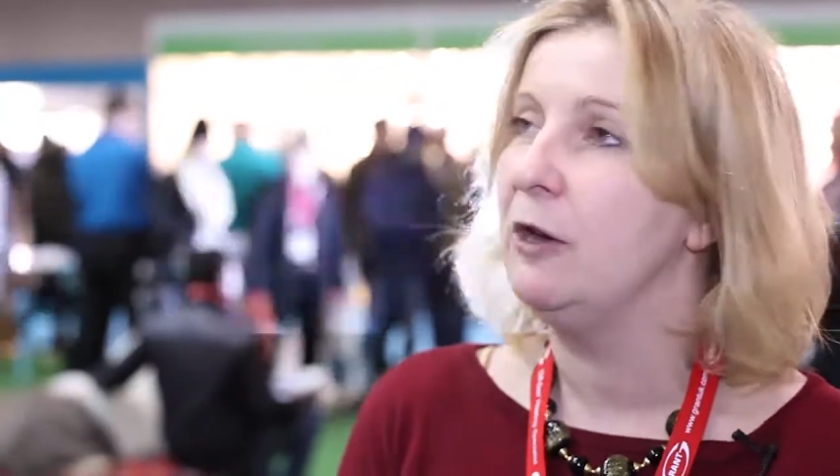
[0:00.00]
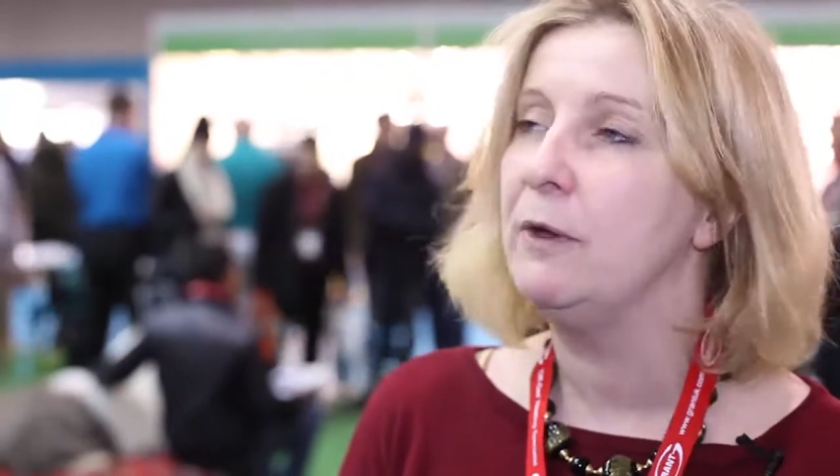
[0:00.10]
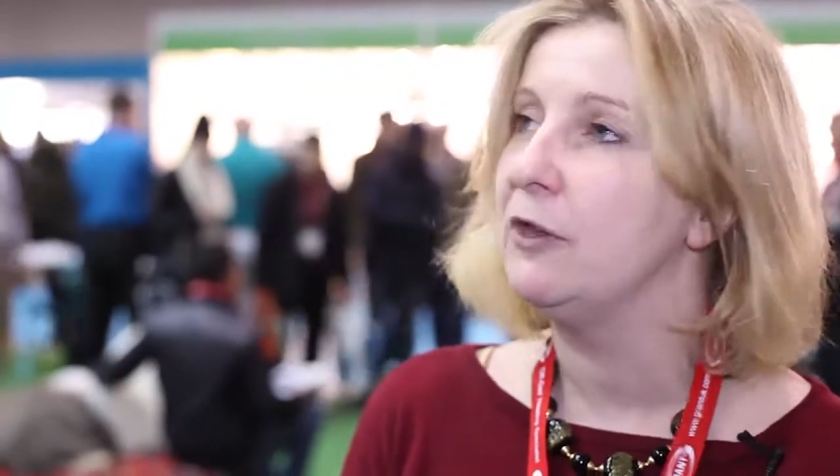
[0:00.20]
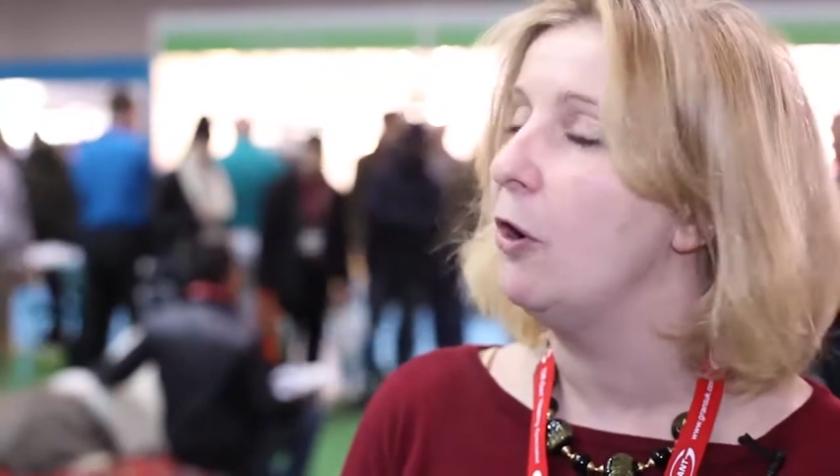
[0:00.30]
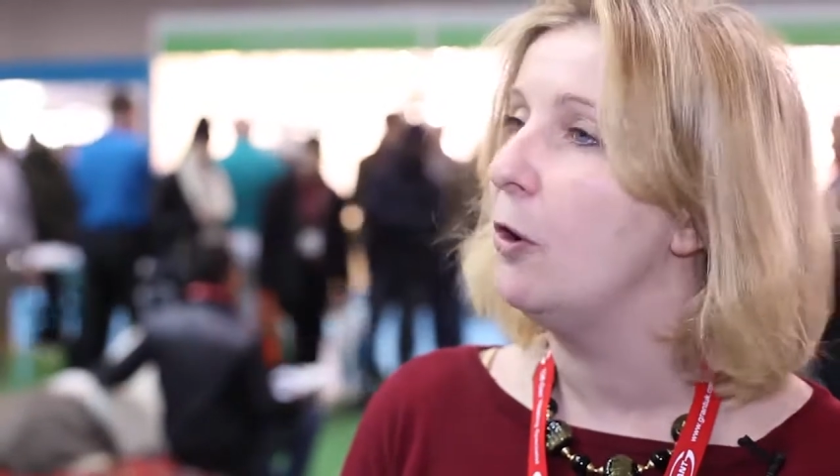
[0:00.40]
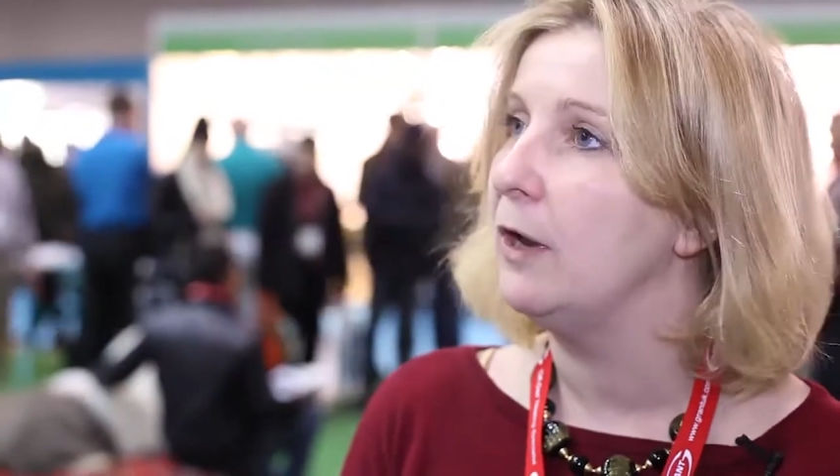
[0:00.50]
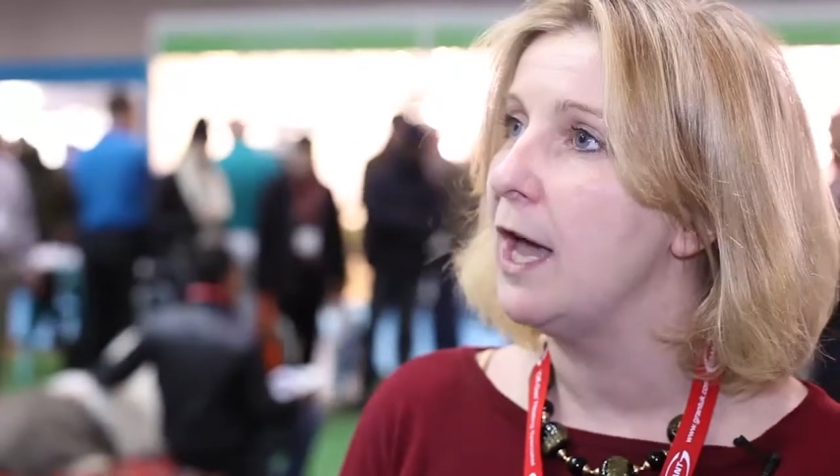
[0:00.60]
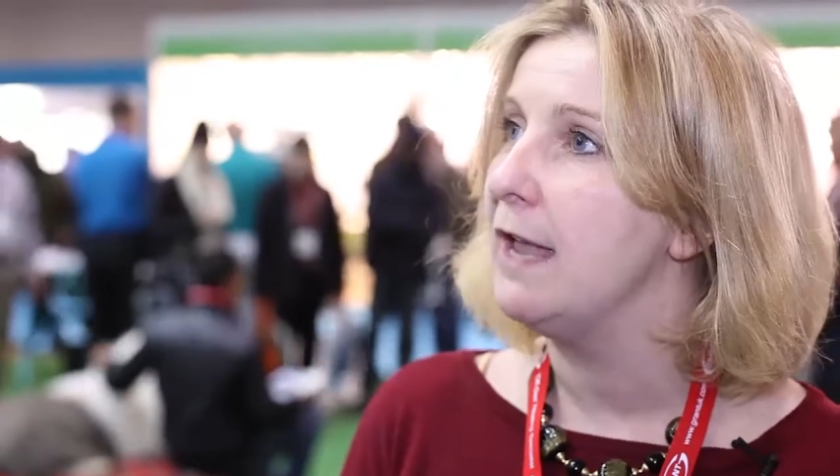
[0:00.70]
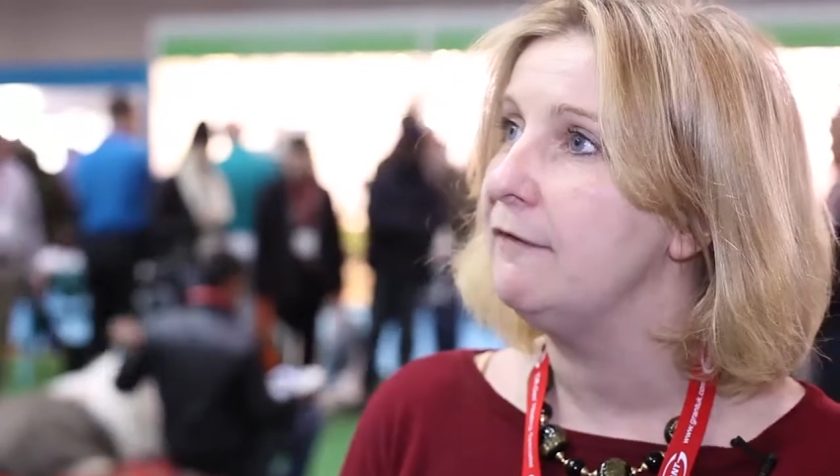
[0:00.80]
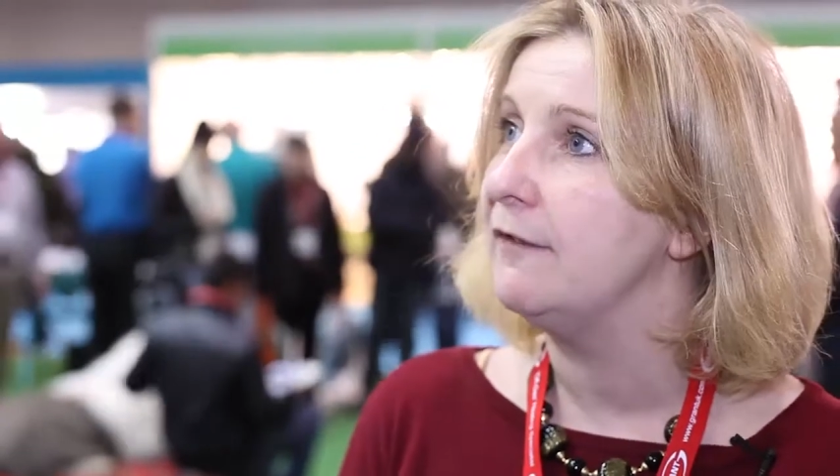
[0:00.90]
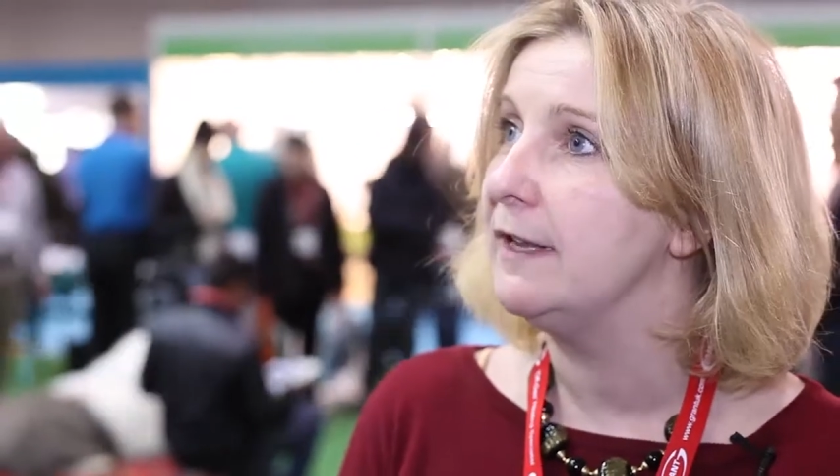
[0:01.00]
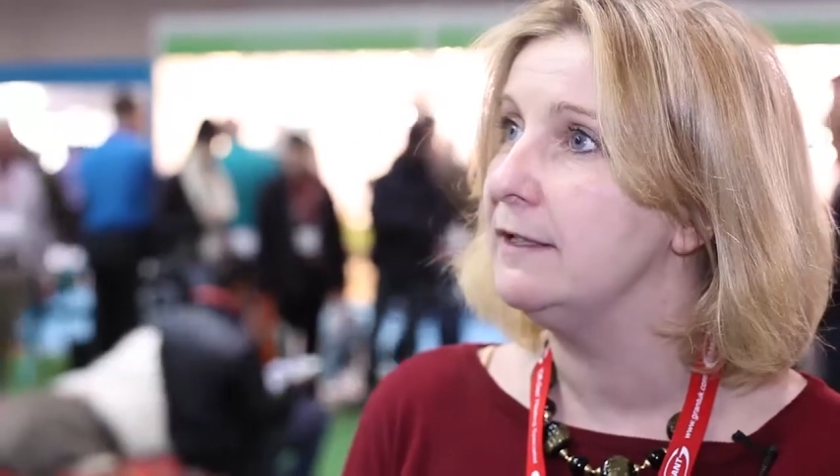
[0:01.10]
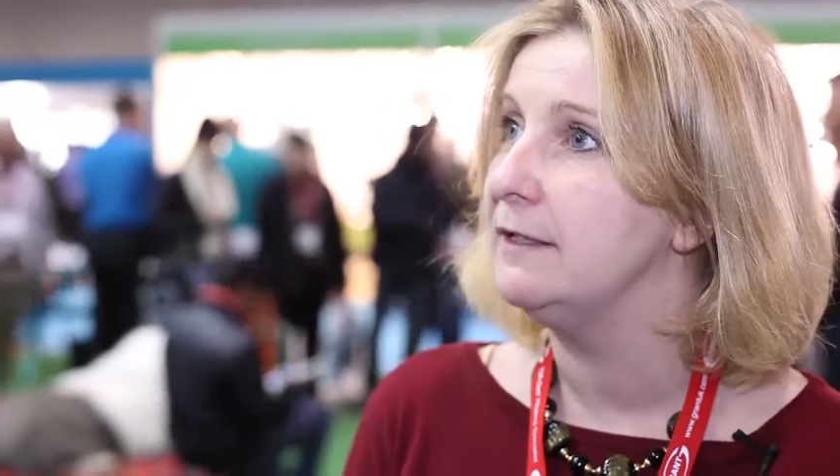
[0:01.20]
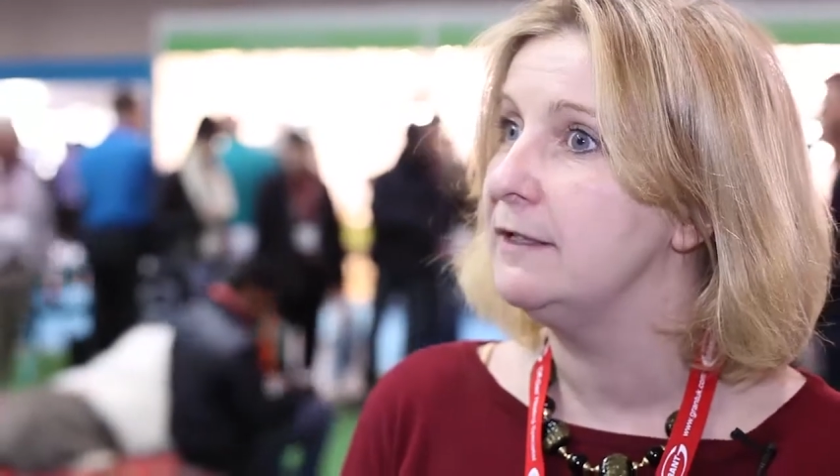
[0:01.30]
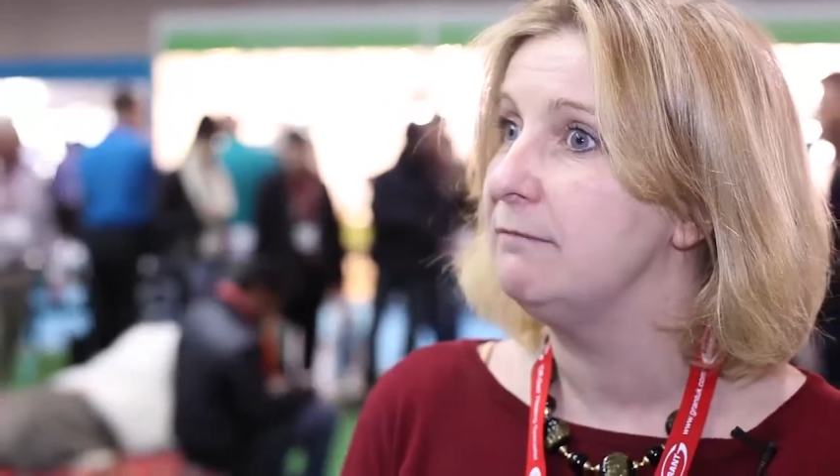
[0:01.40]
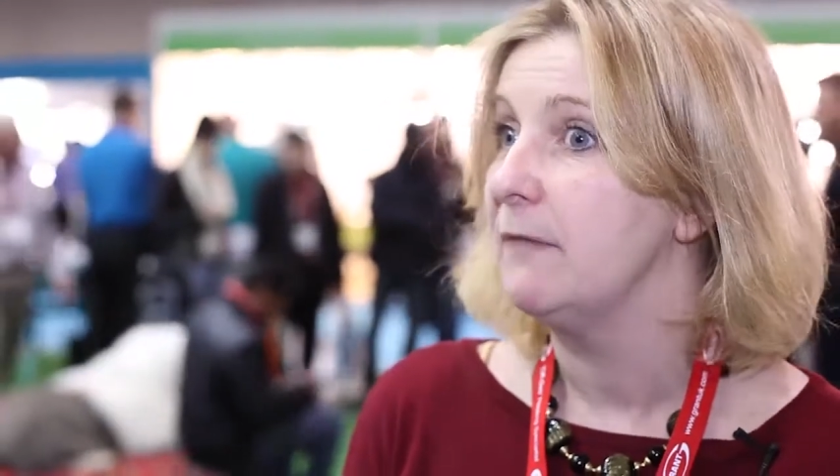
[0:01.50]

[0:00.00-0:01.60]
with your whole life, and,